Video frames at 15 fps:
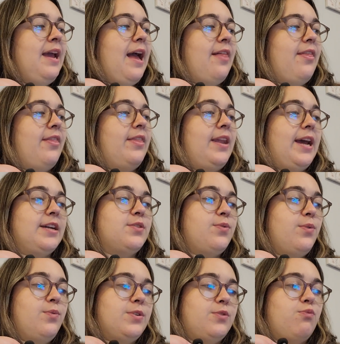and then the next
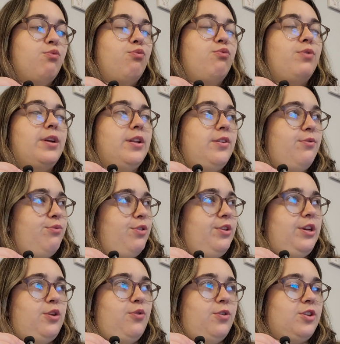one was
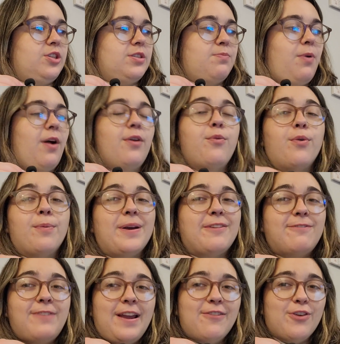really gorgeous, probably one of my
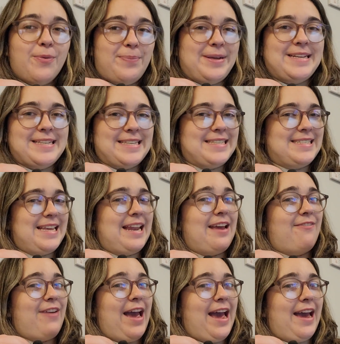favorite pieces that
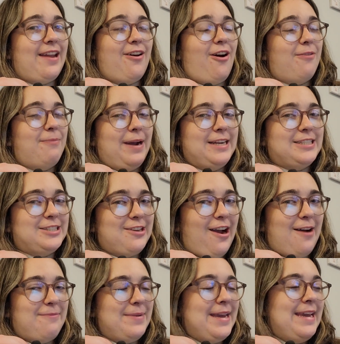I've had on my
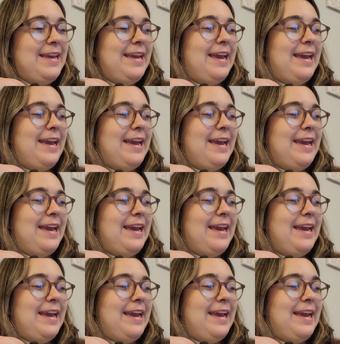shop,